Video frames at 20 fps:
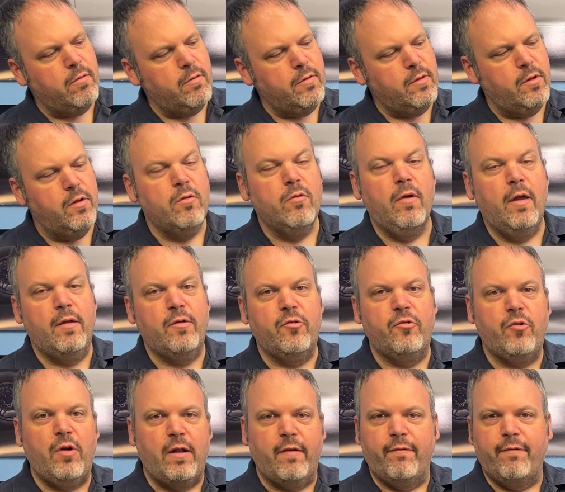So you don't have to
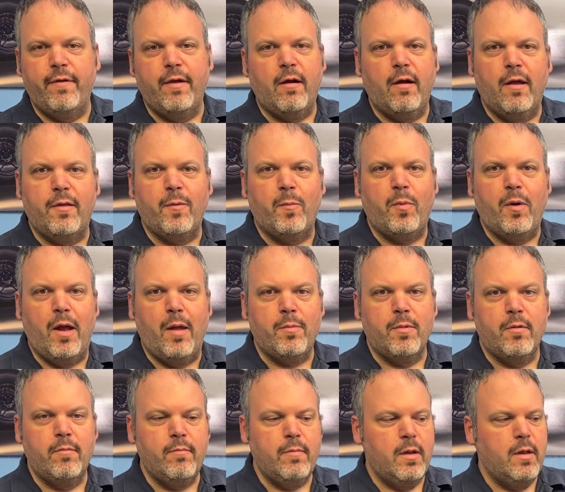try to figure out the
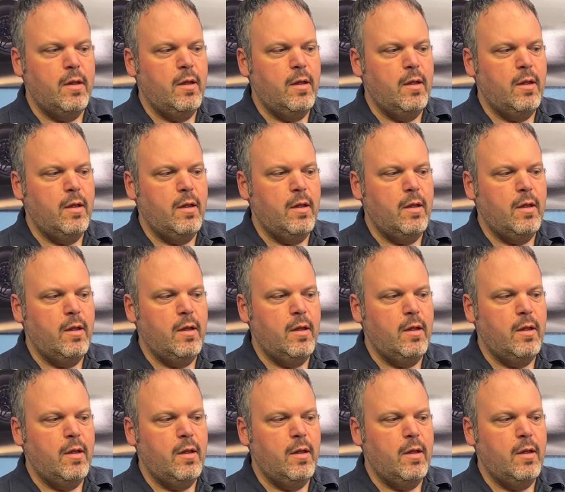problem.